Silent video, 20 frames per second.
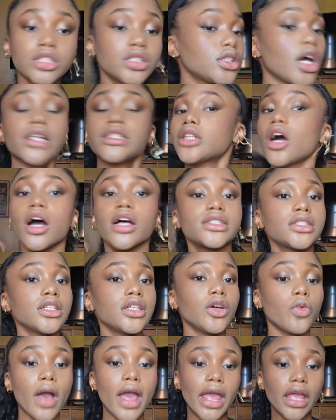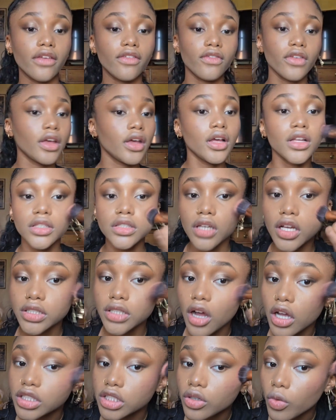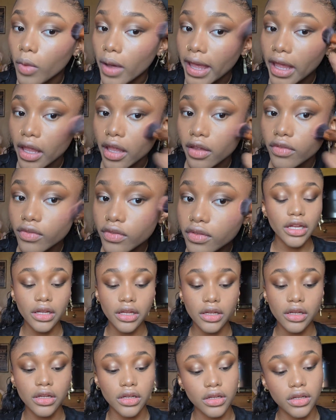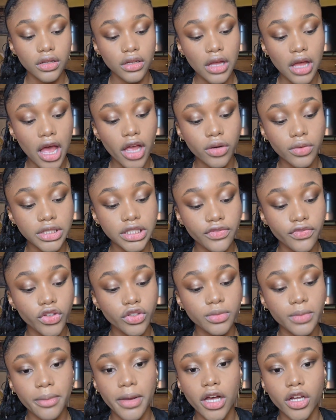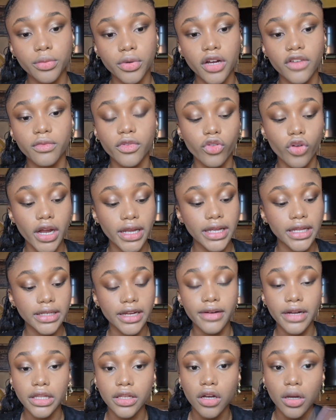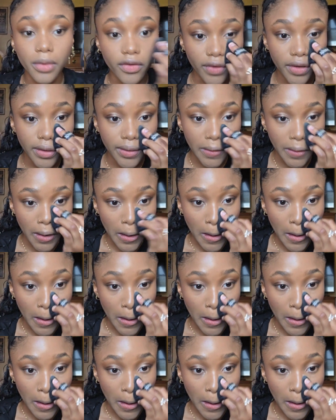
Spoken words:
Toss toss, wave. Toss toss, wave. I always diffuse my powder puff before I hit directly on my face.